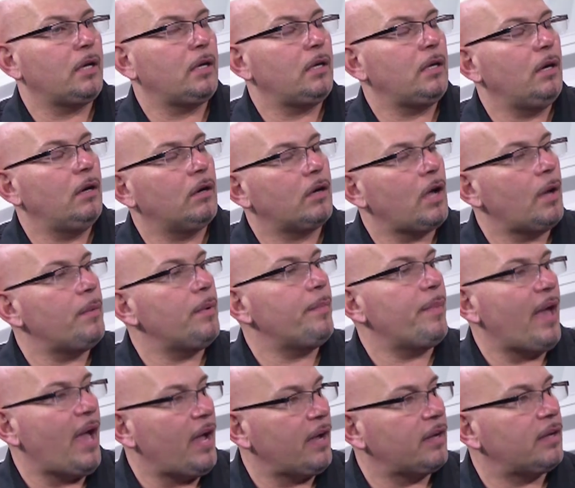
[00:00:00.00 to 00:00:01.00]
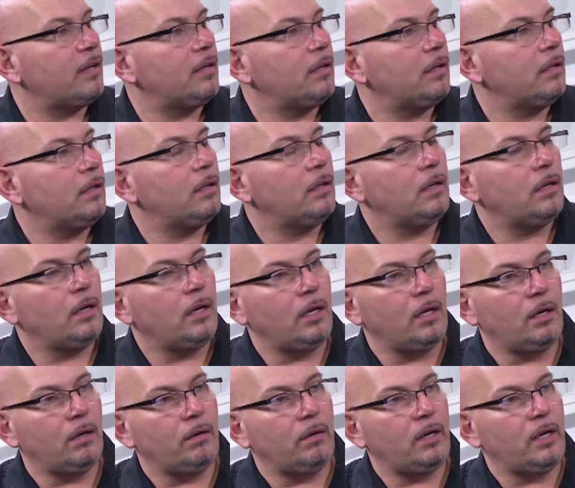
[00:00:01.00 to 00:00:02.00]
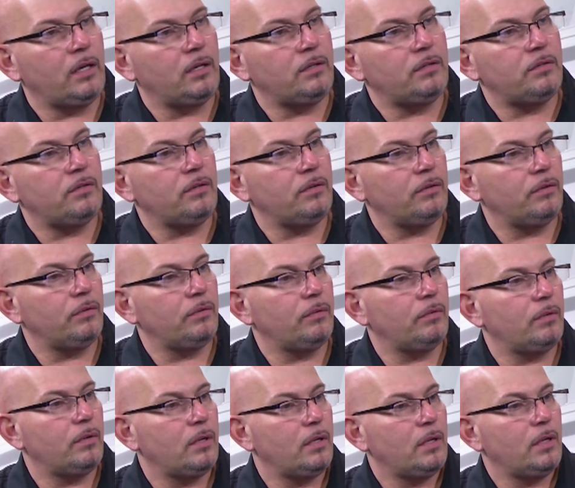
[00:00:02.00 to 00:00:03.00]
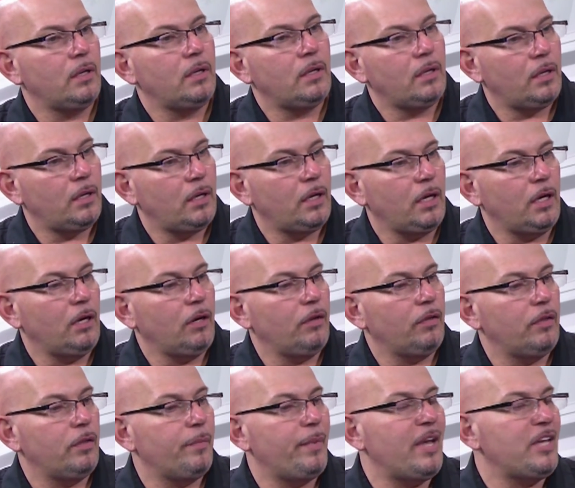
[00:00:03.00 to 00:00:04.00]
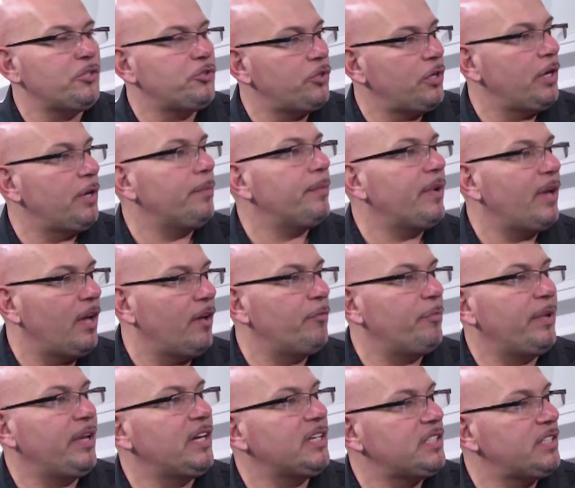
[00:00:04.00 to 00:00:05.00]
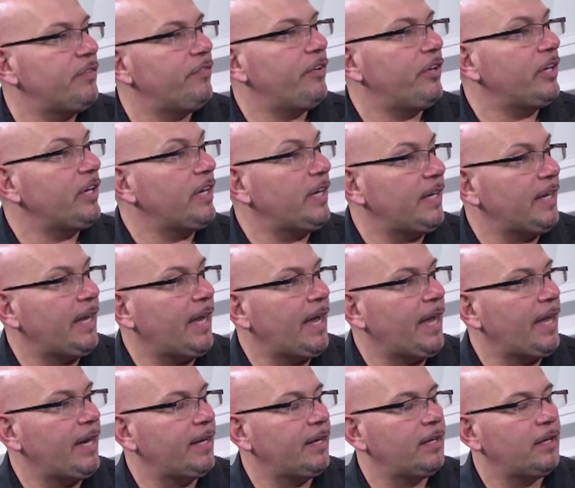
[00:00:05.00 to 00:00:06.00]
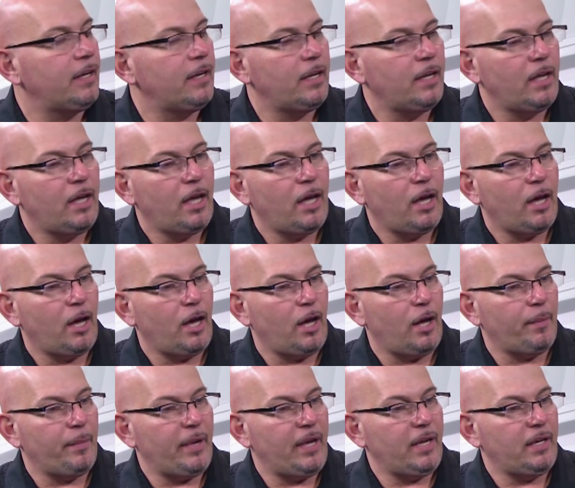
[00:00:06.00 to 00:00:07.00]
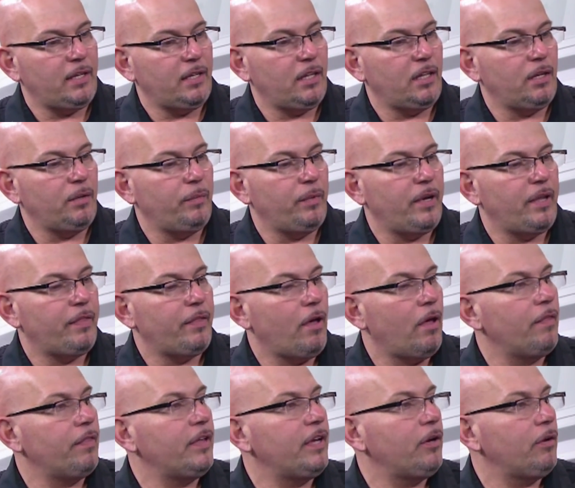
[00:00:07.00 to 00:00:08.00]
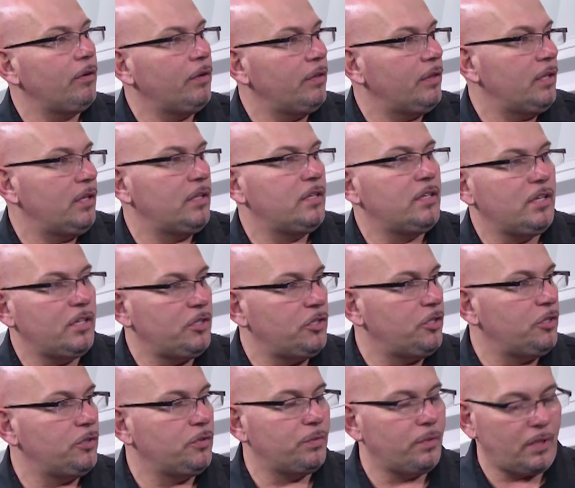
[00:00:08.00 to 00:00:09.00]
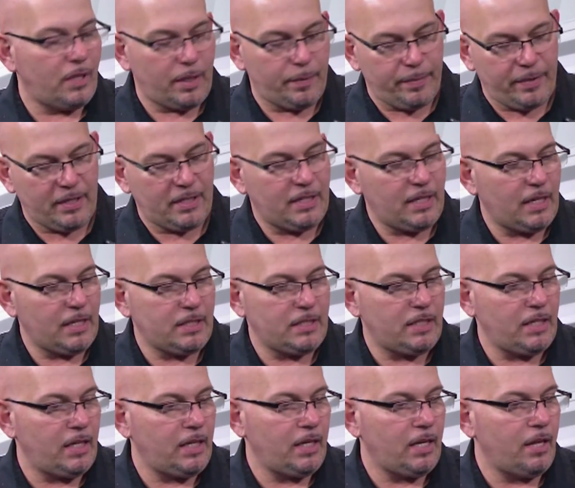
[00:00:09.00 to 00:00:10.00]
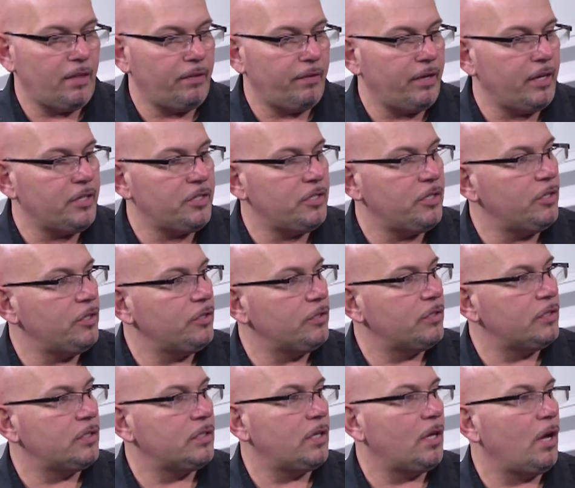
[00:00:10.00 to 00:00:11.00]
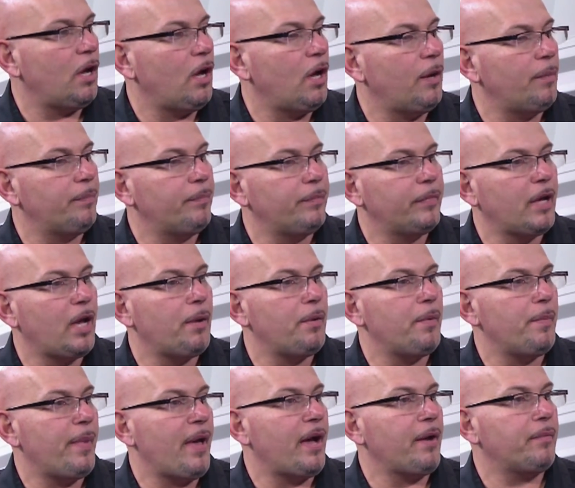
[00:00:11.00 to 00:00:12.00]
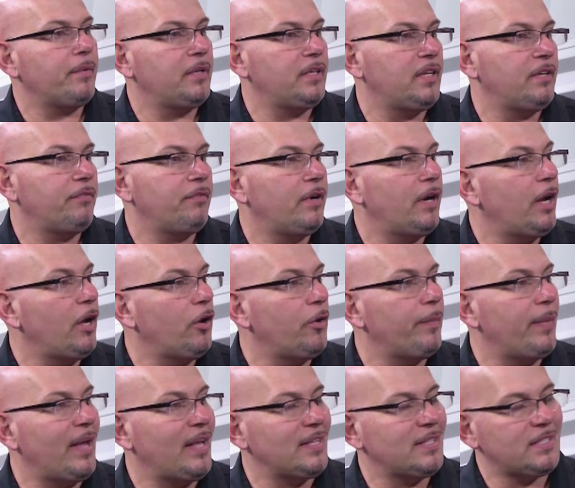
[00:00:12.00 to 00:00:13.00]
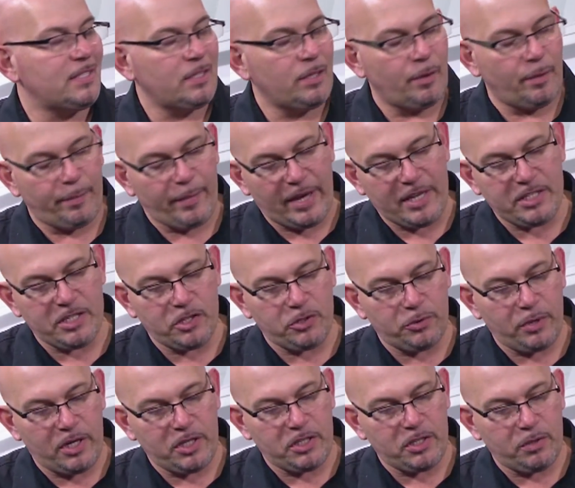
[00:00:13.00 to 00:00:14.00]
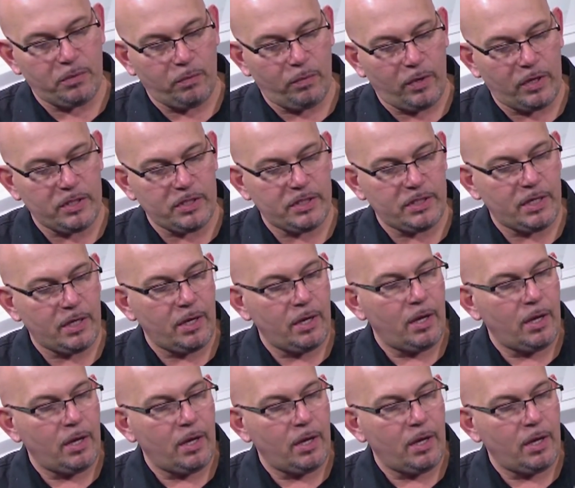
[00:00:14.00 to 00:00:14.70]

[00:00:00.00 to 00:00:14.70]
you know, coming back, you know, into, you know, the mainstream of being a civilian again, and dealing with all the issues with like PTSD and other issues, coming back with different ailments. My situation was